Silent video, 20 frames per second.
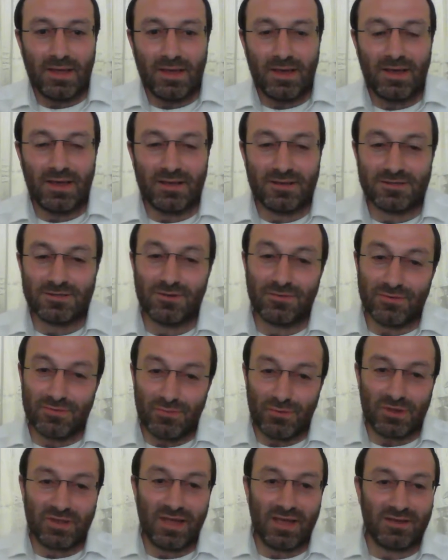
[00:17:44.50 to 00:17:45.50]
And so
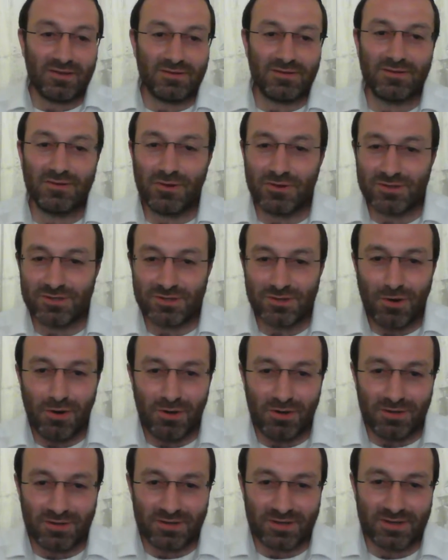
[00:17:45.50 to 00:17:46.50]
when I, saw
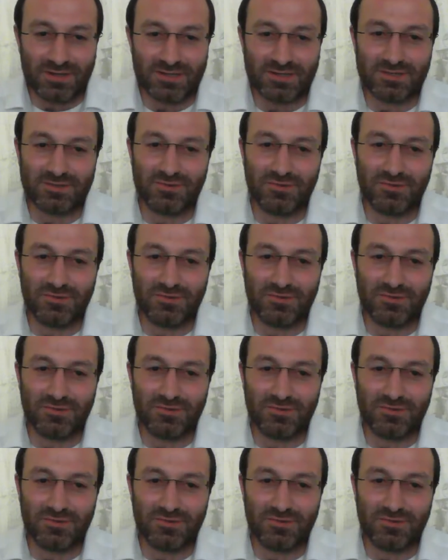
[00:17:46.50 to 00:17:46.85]
all this,